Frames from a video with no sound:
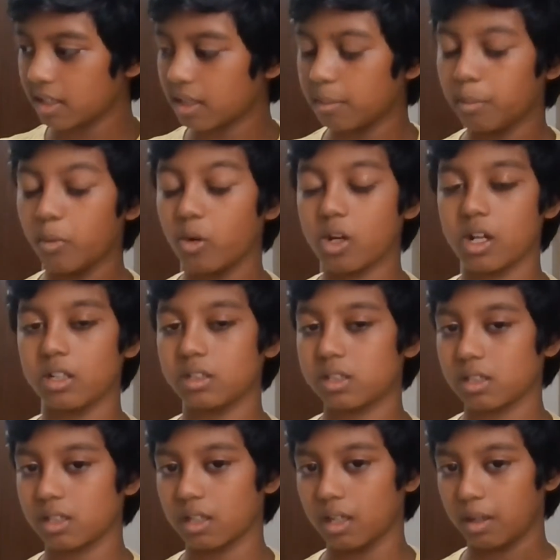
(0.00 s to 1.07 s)
the
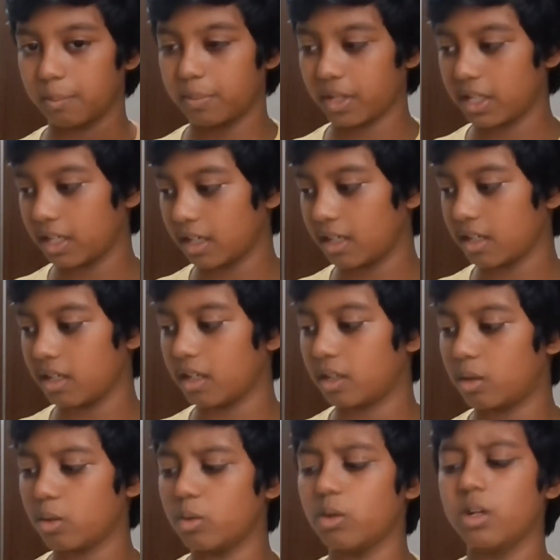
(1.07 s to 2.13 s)
Mughals period in
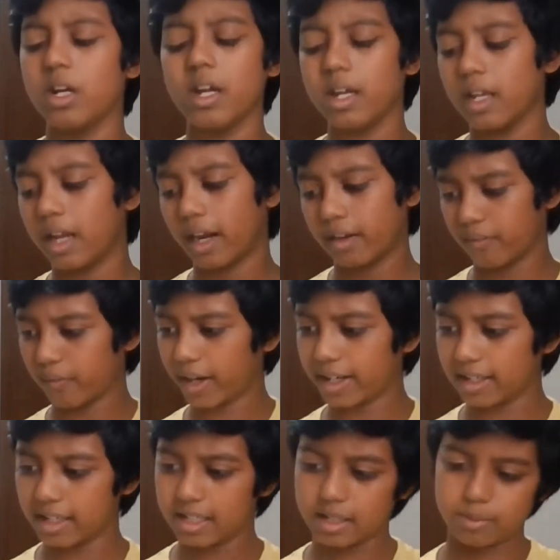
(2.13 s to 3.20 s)
it too, and
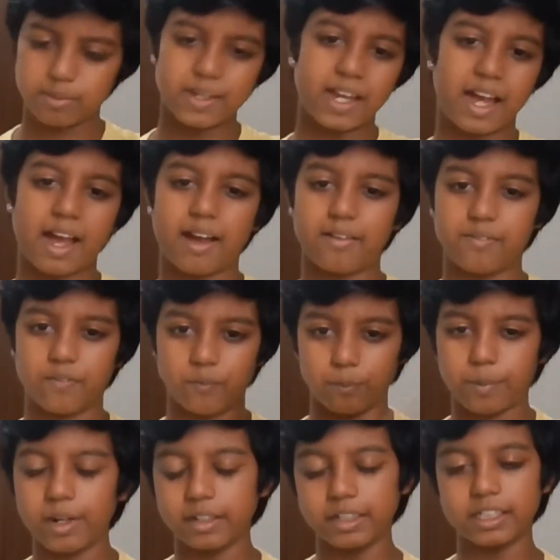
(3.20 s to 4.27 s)
finally we have
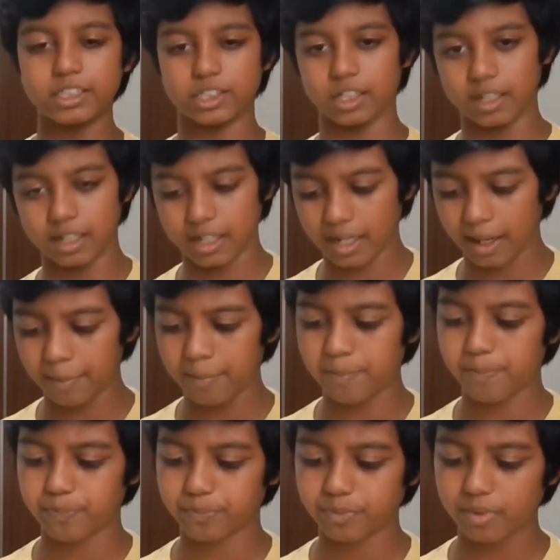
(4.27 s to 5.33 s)
British India.
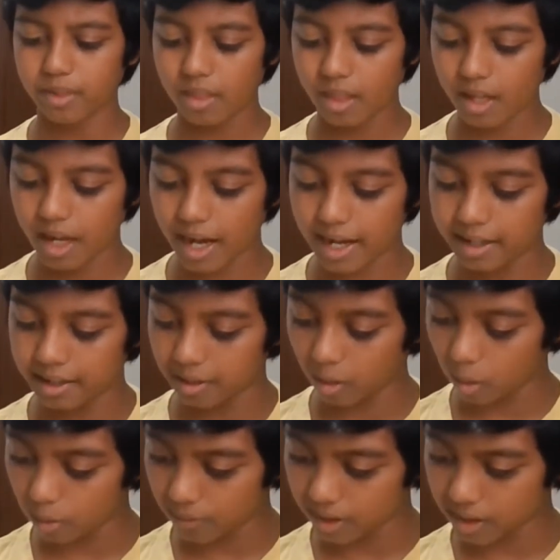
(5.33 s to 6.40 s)
And
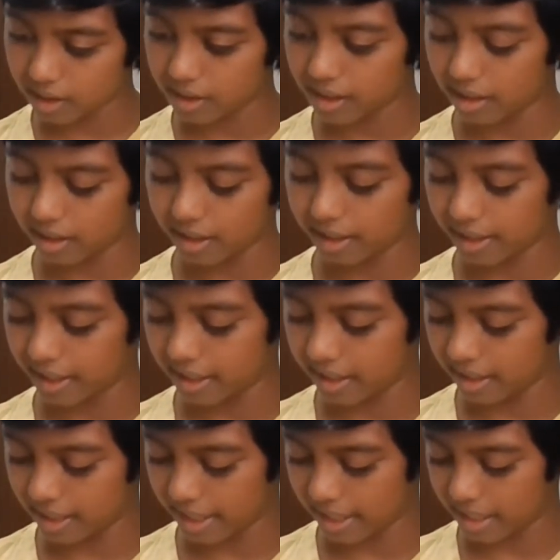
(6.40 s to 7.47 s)
over here
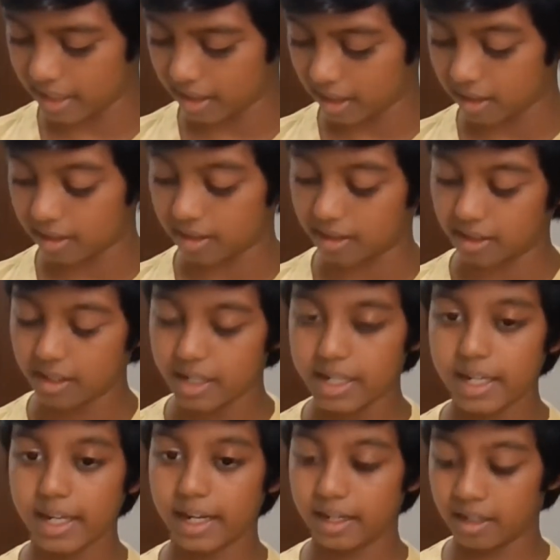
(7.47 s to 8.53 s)
in
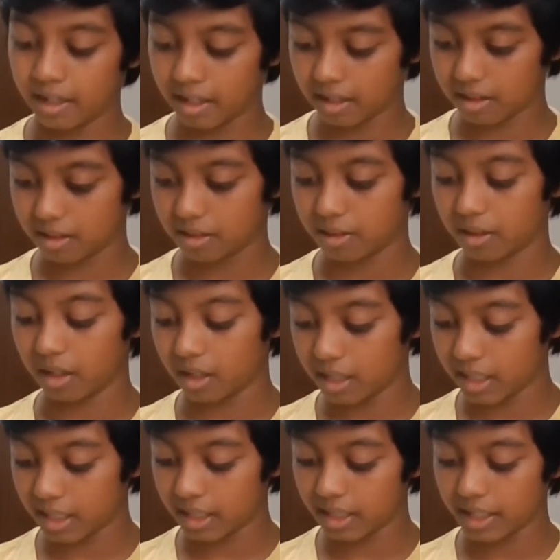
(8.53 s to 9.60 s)

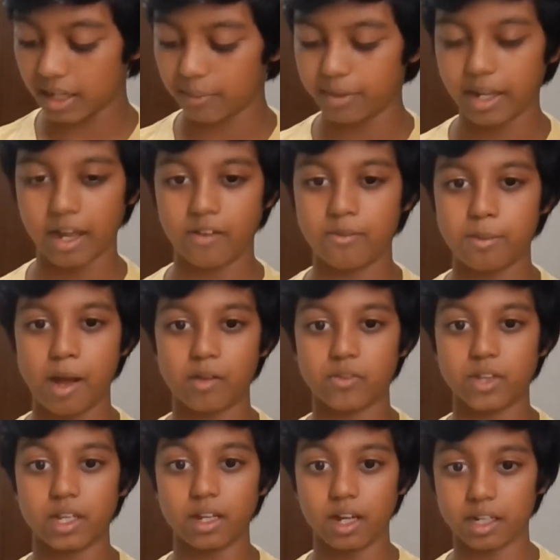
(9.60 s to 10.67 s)
early India, we have
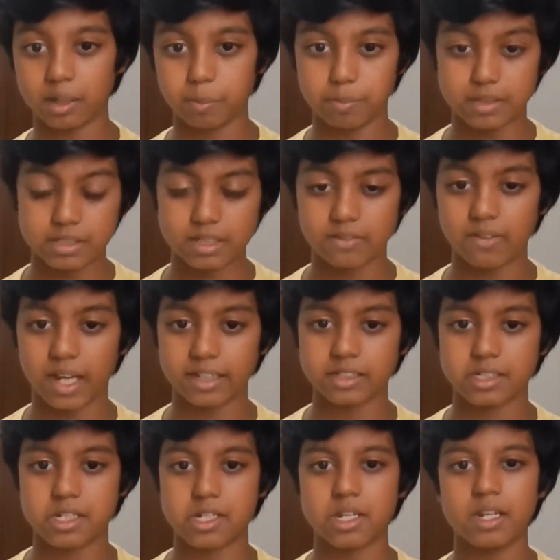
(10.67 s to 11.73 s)
about the Harappan
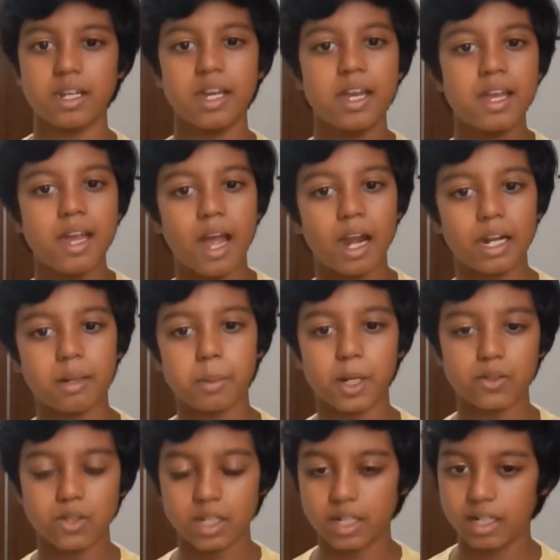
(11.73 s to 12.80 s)
civilization and
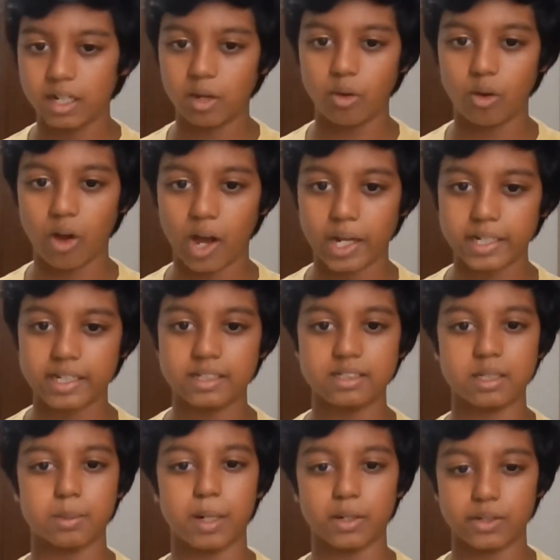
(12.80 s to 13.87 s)
about the
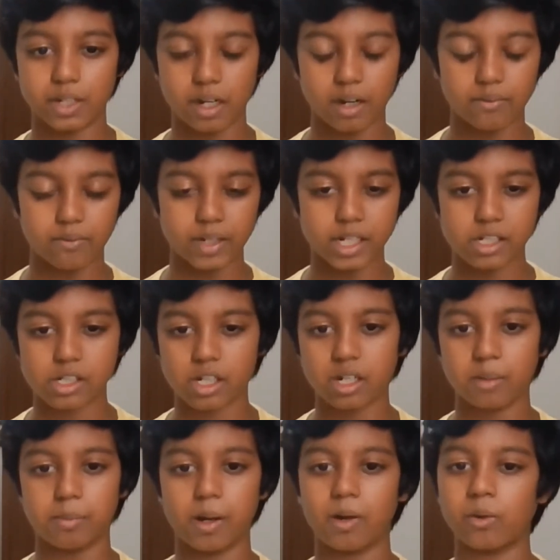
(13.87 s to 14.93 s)
Indo-Aryans, about their invasion,
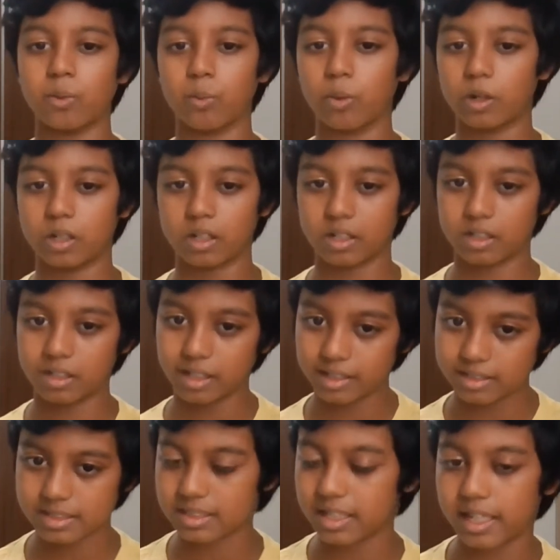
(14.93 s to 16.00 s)
about what
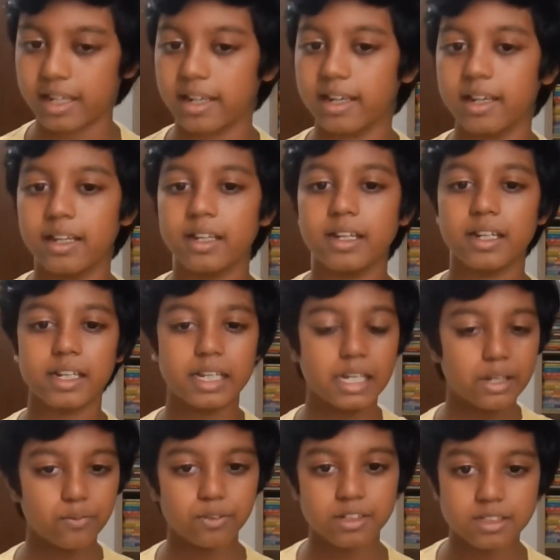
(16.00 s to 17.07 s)
things they
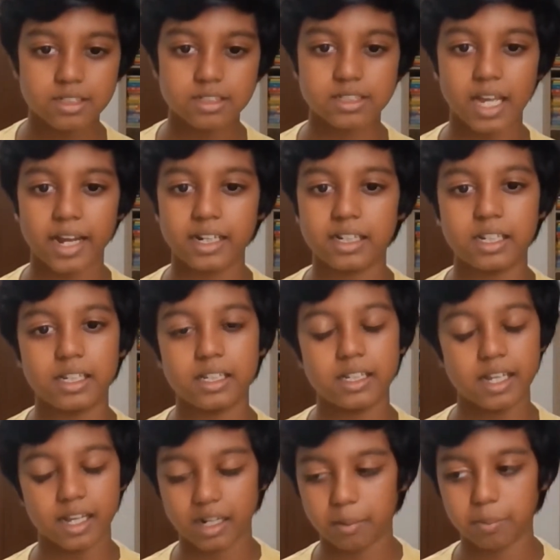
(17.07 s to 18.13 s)
gave for the society.
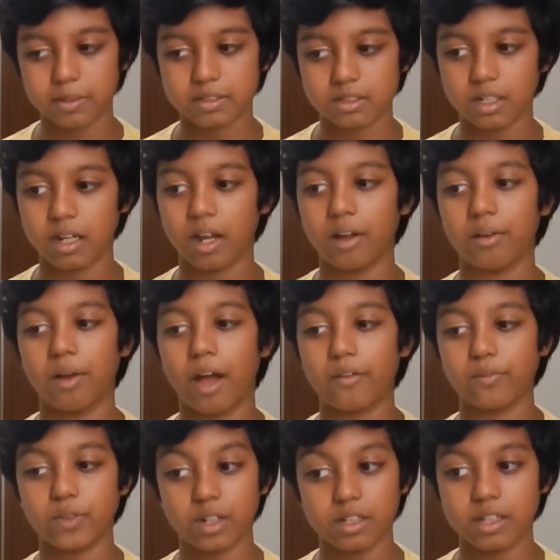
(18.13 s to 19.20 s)
The Harappan
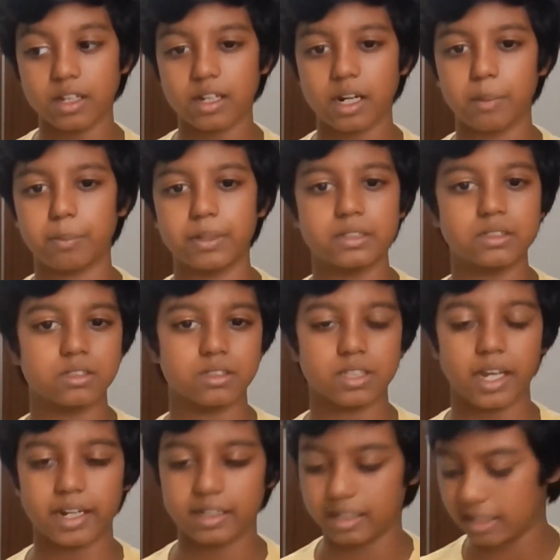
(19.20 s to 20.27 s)
After the Harappan
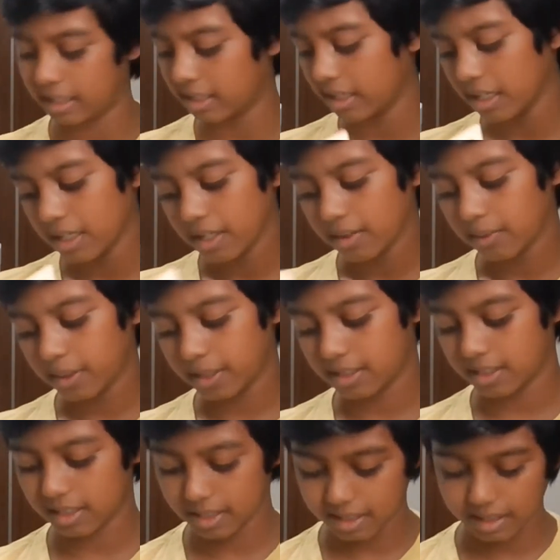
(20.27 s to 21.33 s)
society, we
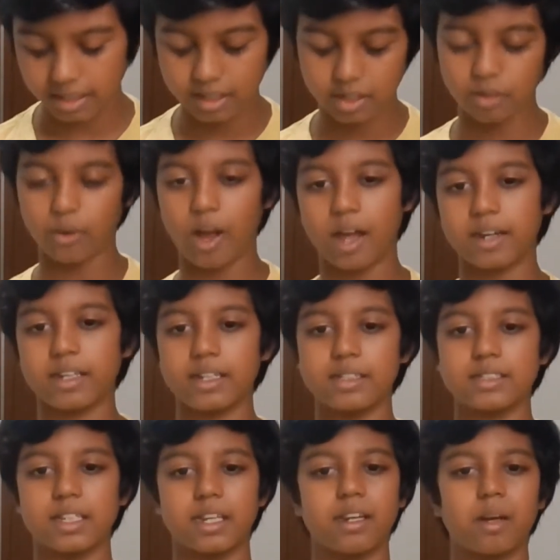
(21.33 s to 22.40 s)
see the
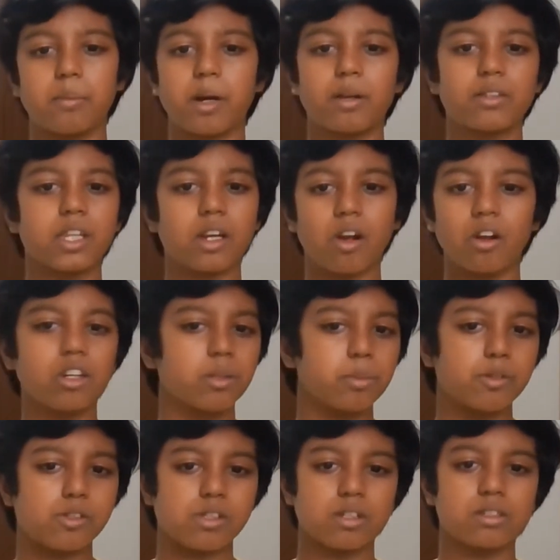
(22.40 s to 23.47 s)
Indo-Aryans and about their
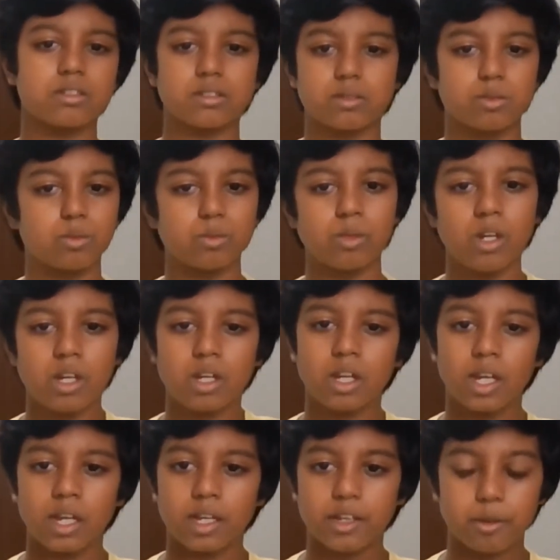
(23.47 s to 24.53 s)
contributions to
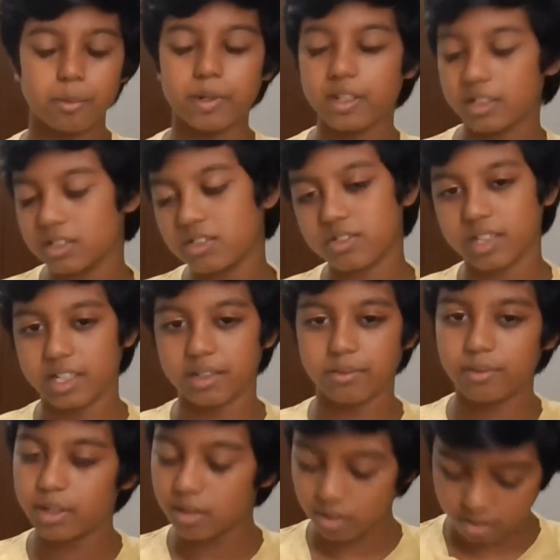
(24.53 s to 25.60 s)
human history. We